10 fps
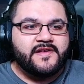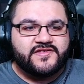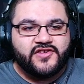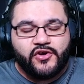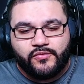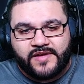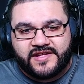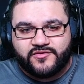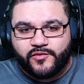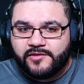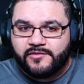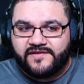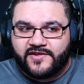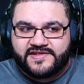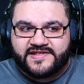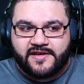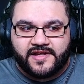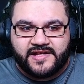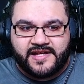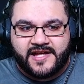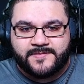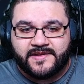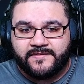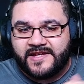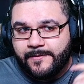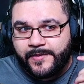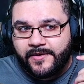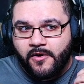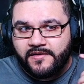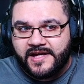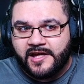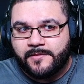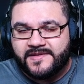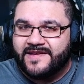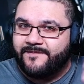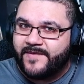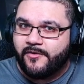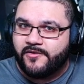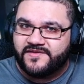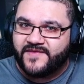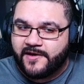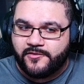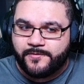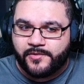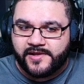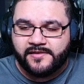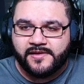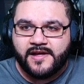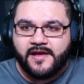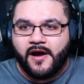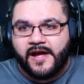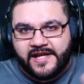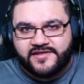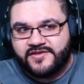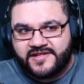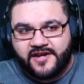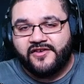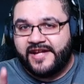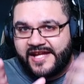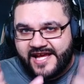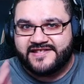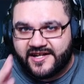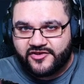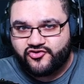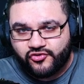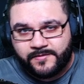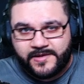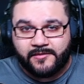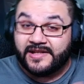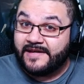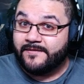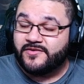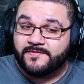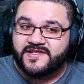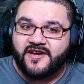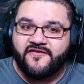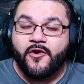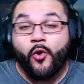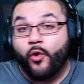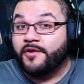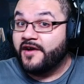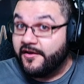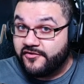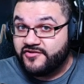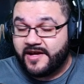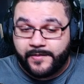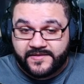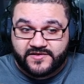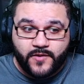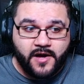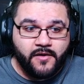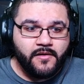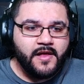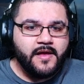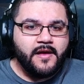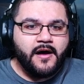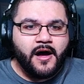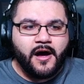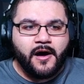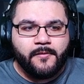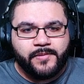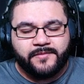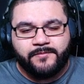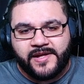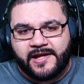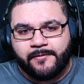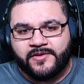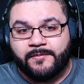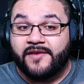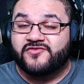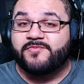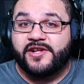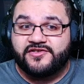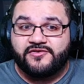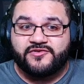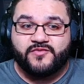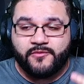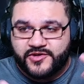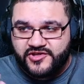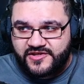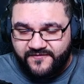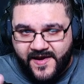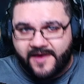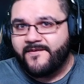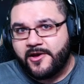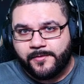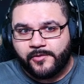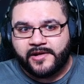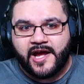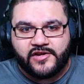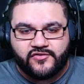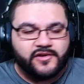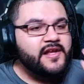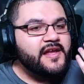So that's really, really versatile in the aspect of keeping all the elements that veil is valuable into his character, and he has that control to be able to give it to himself or to other champions as well. But being able to buff spread it too as well, which is very valuable in Hydra.